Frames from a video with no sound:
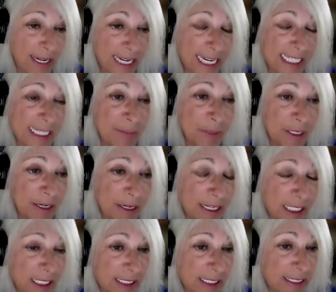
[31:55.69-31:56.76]
Is it
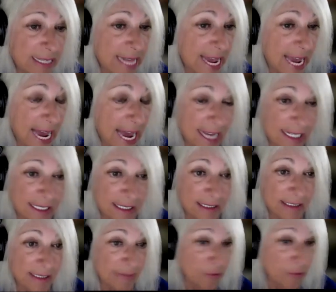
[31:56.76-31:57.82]
because they had
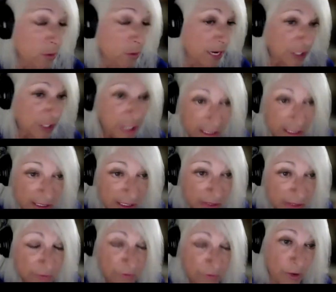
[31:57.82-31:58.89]
some questions
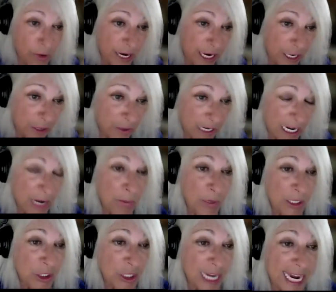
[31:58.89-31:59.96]
for you, in
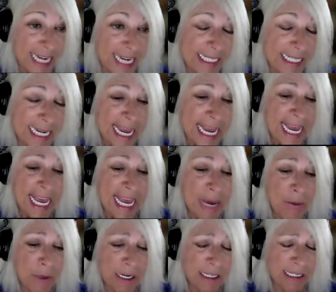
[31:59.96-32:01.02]
which case it
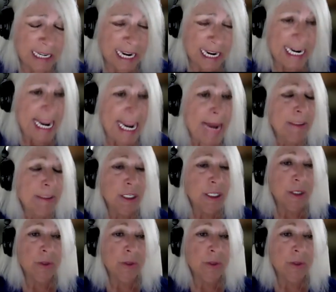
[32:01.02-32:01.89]
would enable you